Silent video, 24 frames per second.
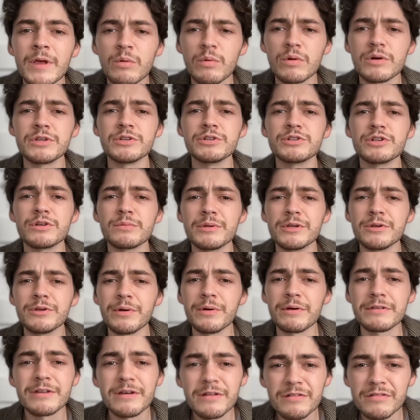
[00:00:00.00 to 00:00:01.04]
Well, you should be
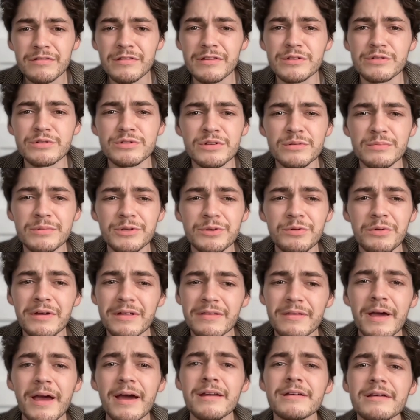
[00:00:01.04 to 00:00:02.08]
doing this, and you should be doing
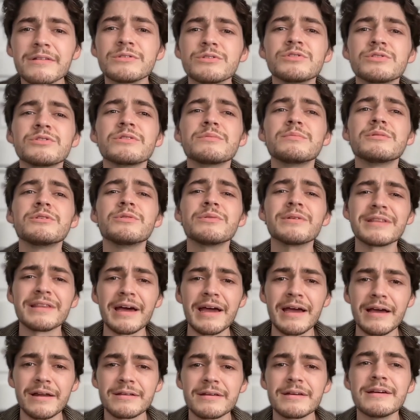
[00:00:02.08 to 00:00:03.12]
that, and you should be doing
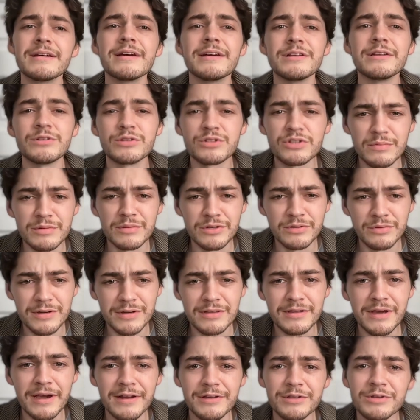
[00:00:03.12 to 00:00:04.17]
that, and you should be
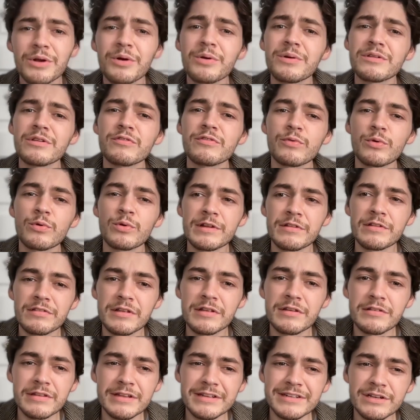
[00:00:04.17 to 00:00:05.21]
doing that. You don't, in the fourth
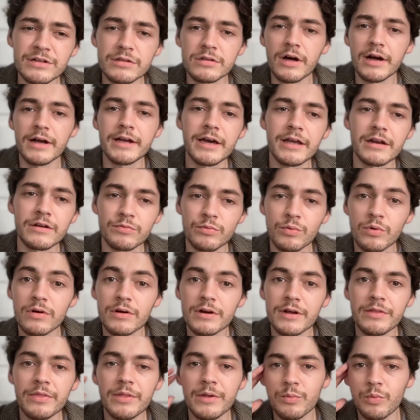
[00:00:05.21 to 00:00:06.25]
sense, get to clock out of
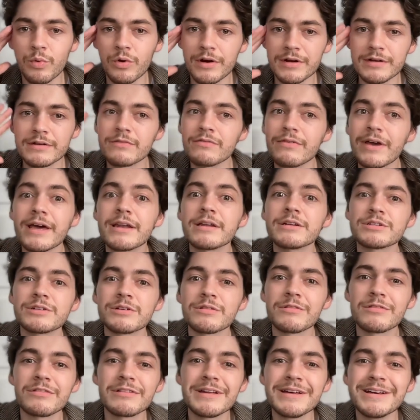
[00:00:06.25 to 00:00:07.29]
work and then work
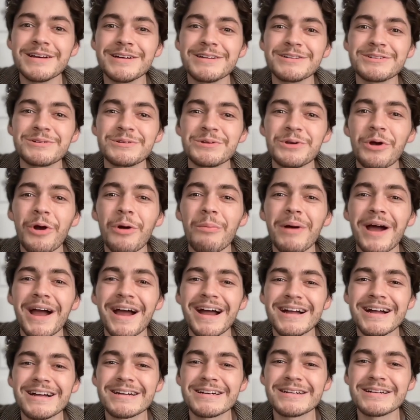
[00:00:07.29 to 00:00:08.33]
vanishes until you go
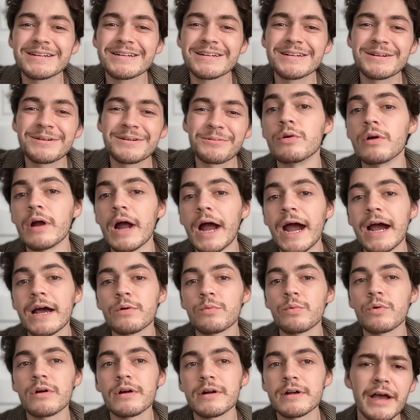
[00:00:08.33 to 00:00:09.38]
back you're at
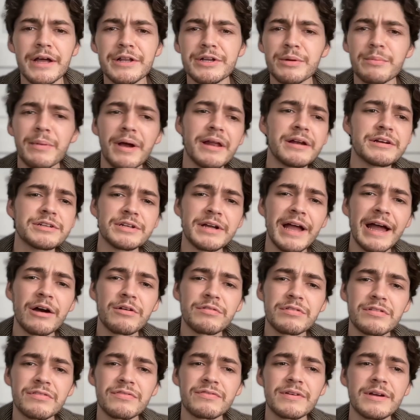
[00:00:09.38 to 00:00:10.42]
work and you're managing
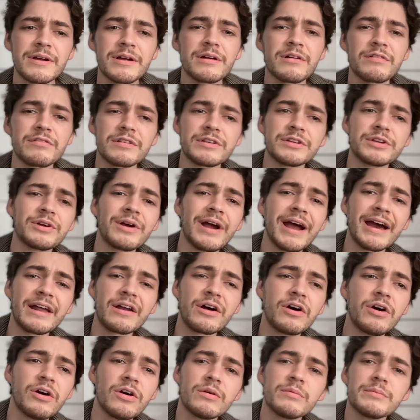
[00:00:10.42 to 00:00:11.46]
house affairs and you're at
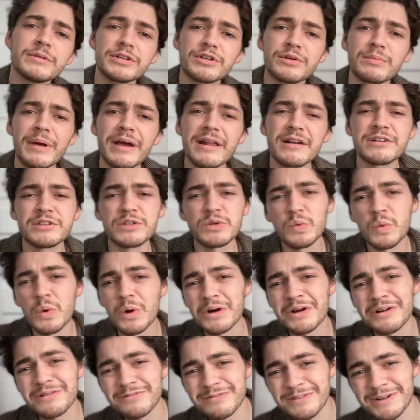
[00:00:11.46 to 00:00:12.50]
home and you're managing
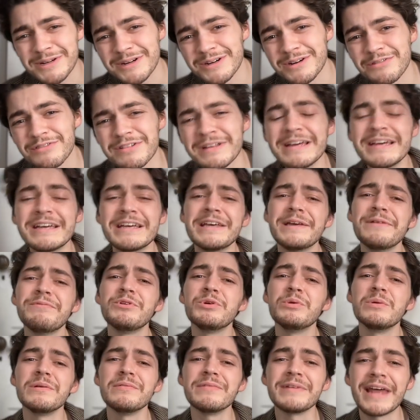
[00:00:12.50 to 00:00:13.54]
work affairs, if
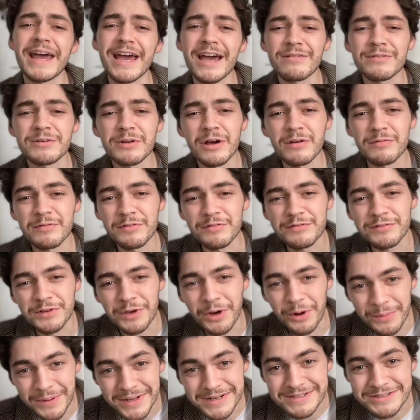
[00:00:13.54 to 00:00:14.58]
you even have an office to
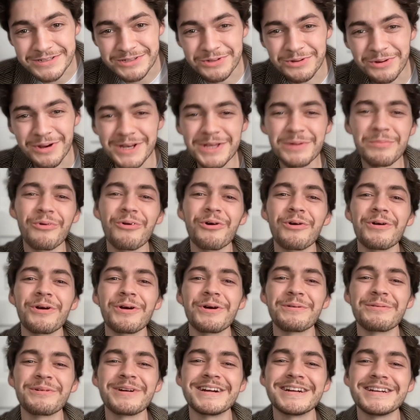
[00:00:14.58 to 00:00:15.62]
go into
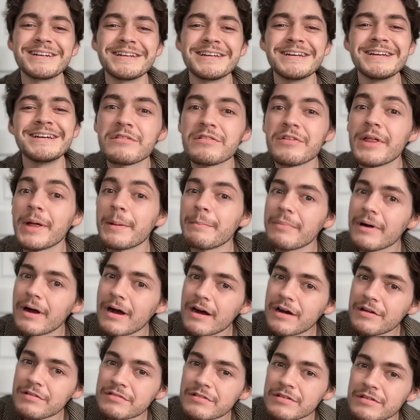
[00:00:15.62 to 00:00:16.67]
anymore, right? So that
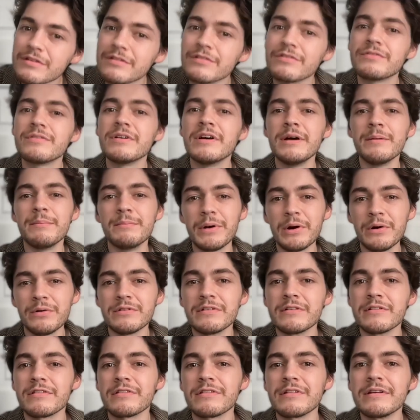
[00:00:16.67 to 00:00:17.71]
positive
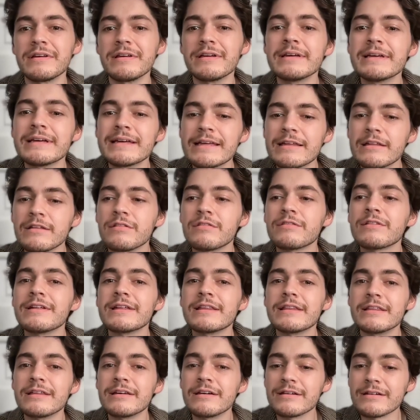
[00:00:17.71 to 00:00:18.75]
potency is
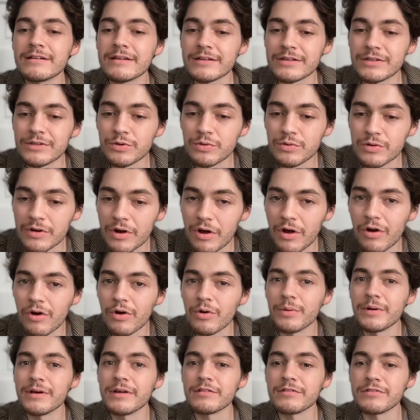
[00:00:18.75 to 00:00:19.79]
that you can
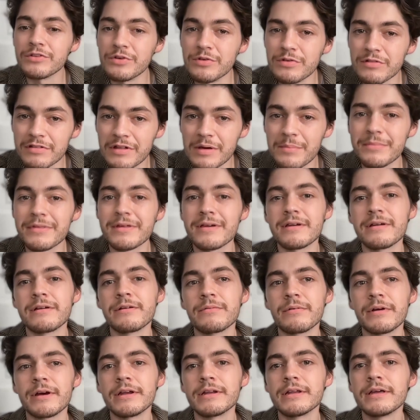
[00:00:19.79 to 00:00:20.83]
always do something,
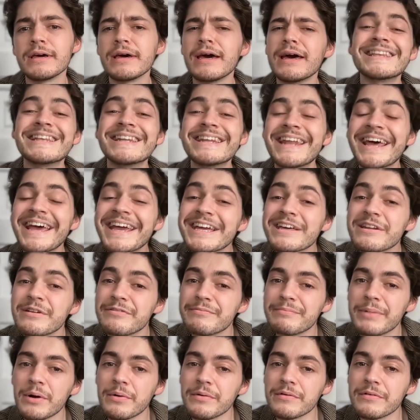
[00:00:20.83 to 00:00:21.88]
right? The
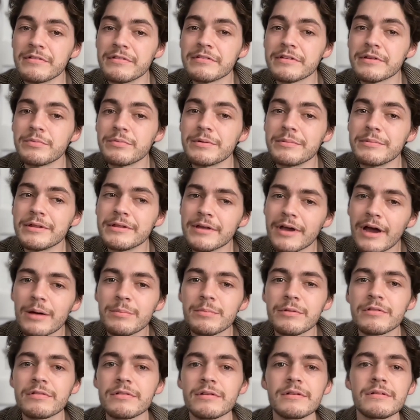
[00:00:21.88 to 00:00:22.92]
negative potency would be the
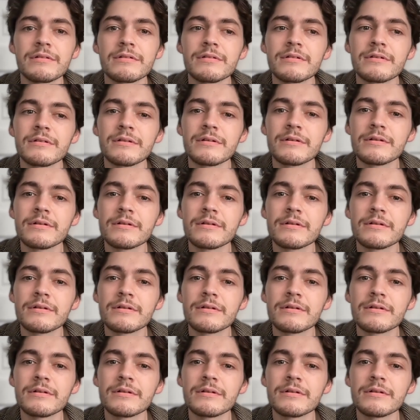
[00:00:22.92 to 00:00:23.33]
opposite